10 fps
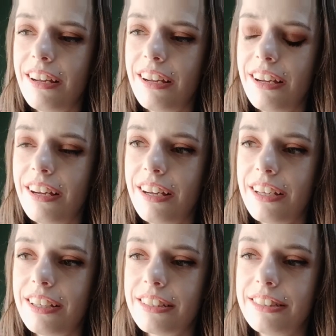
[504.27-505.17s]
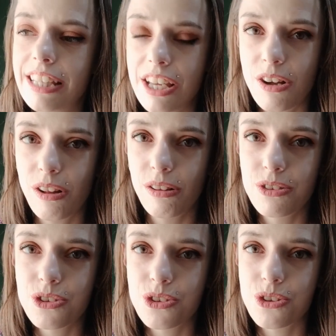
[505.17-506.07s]
they
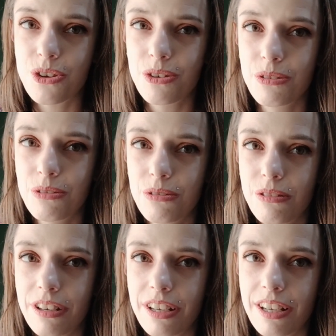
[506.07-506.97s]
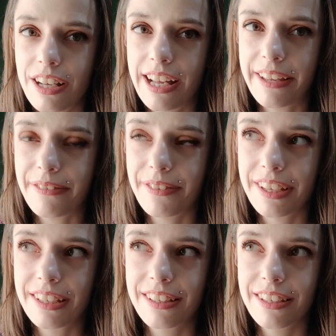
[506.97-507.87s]
also, I
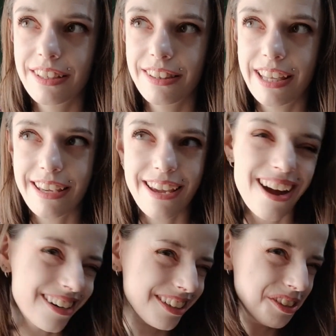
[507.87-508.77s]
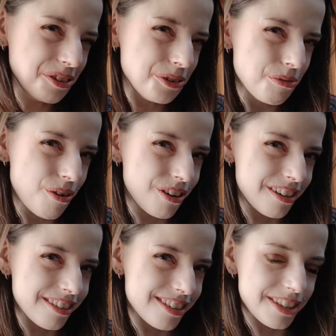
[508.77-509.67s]
think, the yarn got
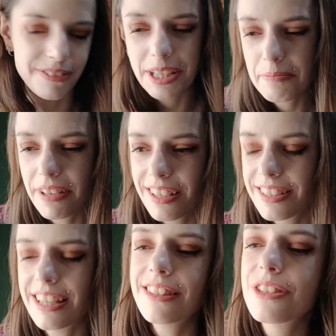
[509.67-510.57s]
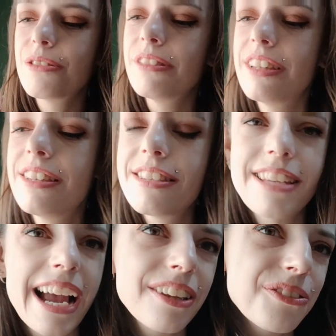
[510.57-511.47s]
worse, if that makes sense. So the
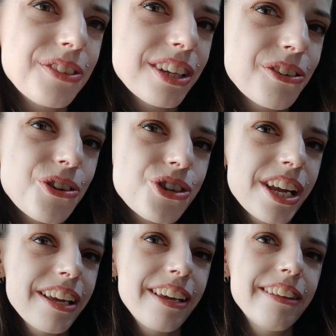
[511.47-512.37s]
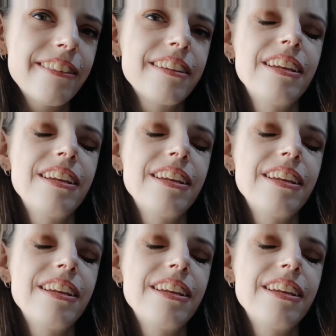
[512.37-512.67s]
design of the crochet kit